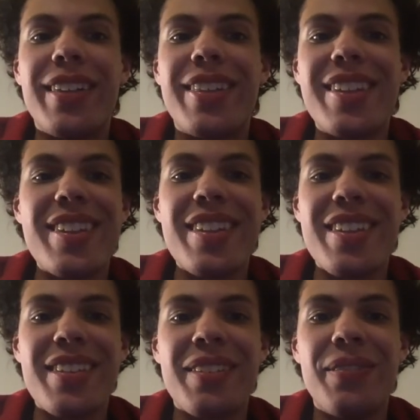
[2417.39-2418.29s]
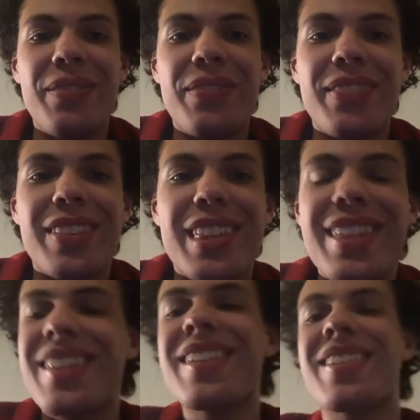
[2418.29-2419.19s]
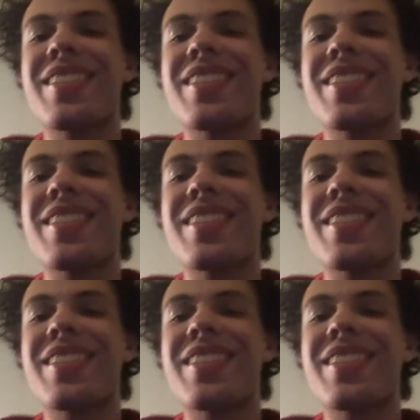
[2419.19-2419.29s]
This is this is